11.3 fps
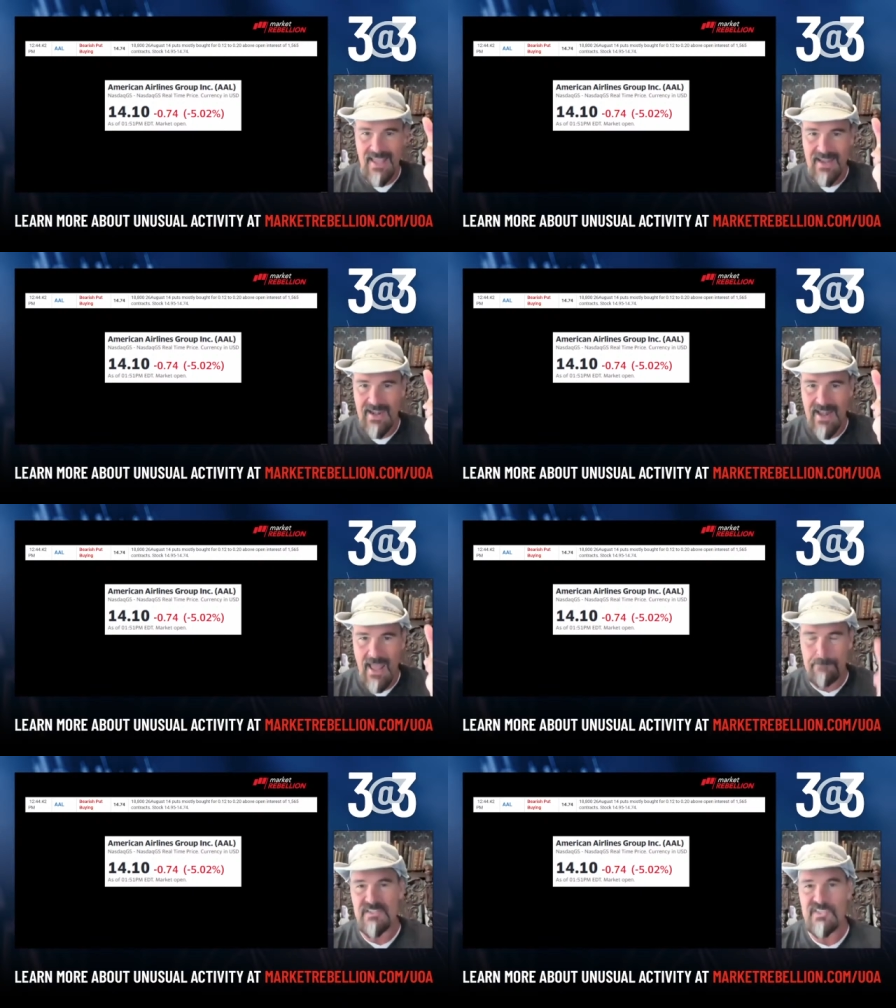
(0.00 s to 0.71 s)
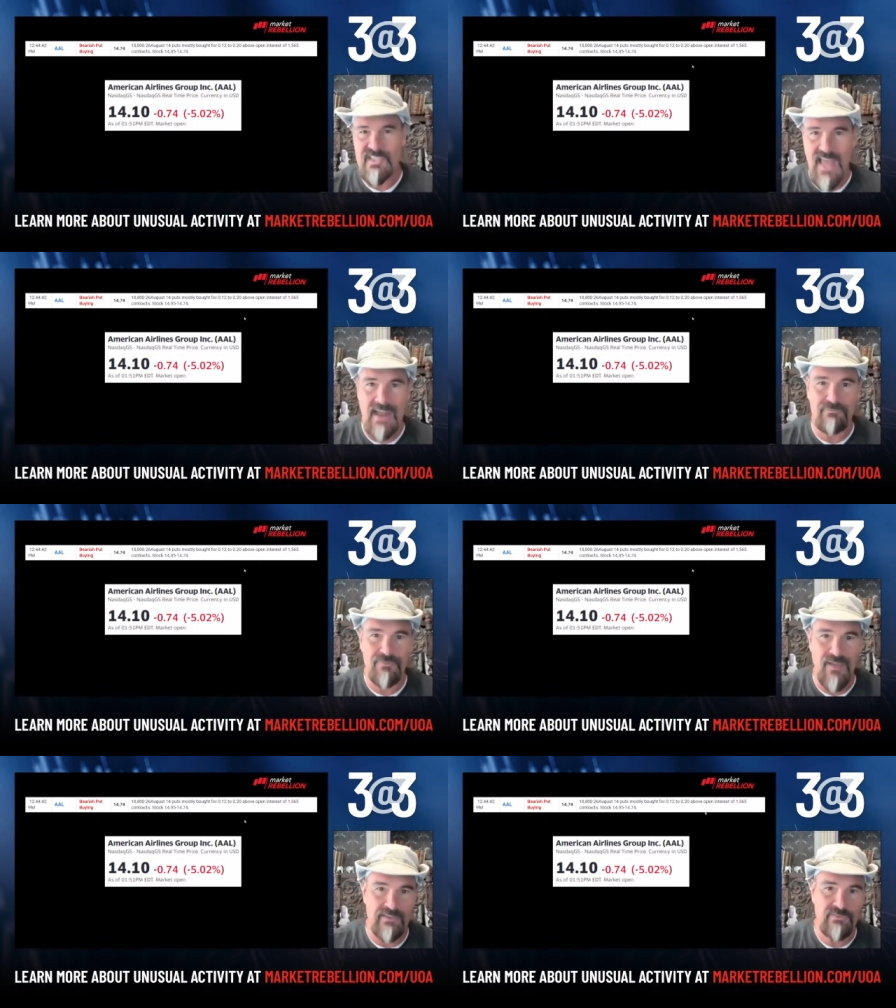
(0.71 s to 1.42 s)
And it happens that
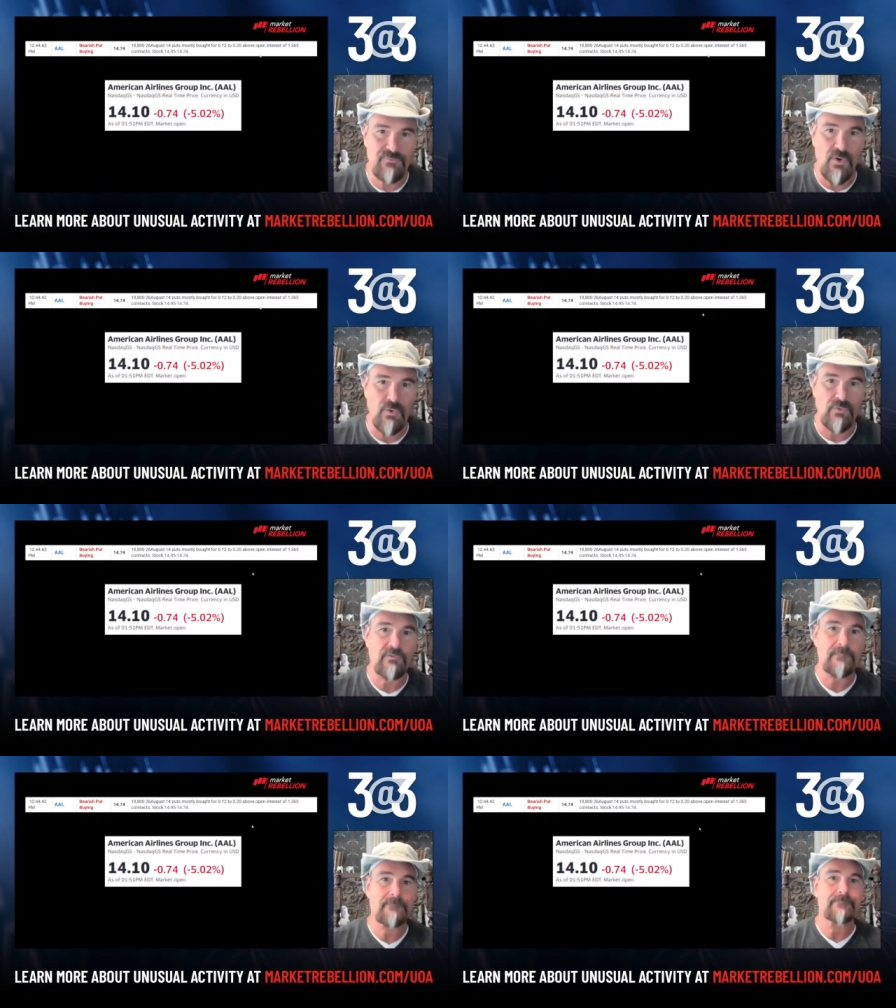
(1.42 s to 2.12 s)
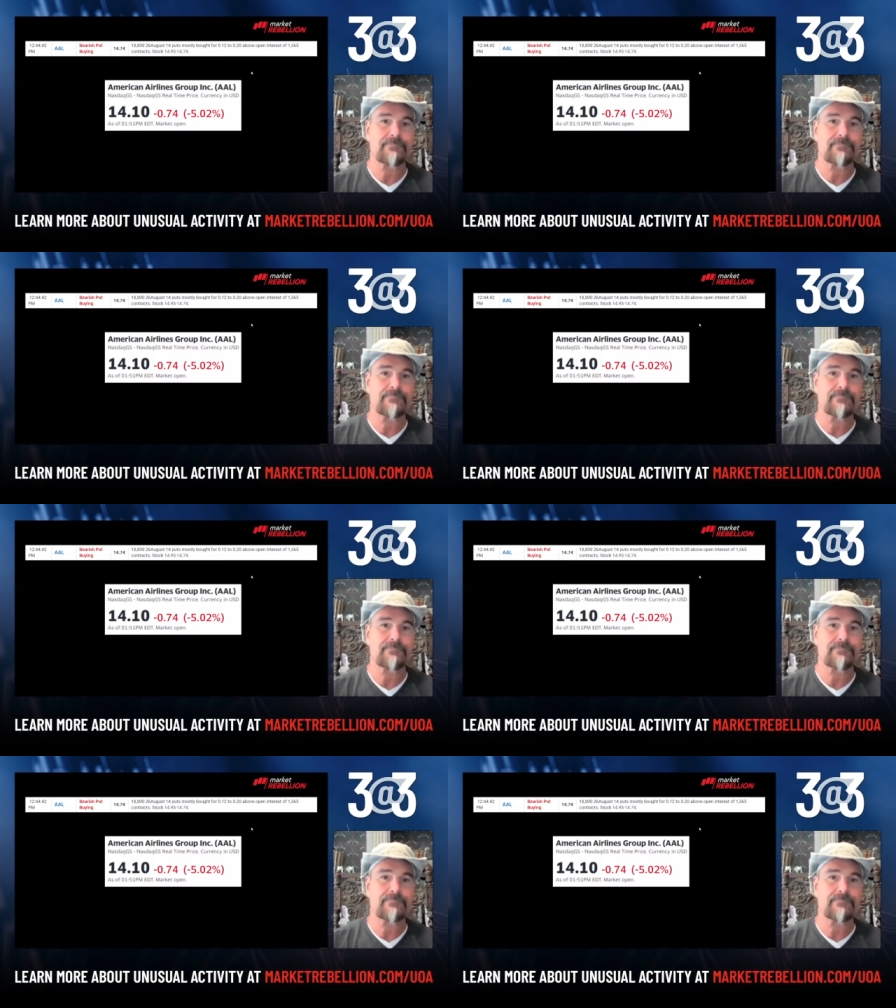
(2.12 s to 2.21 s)
fast, folks.